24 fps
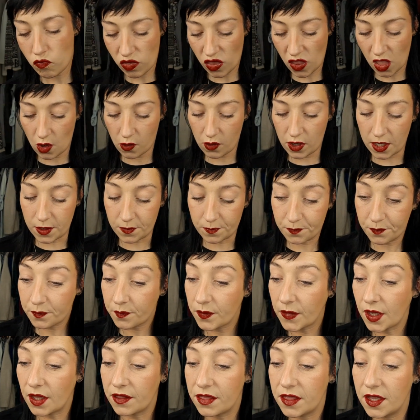Okay,
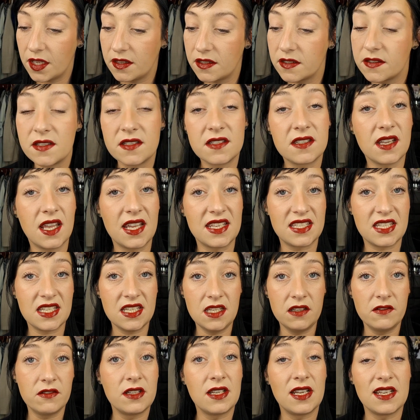I think this is as
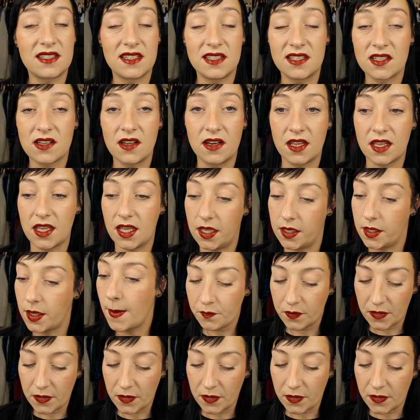even as it's gonna get.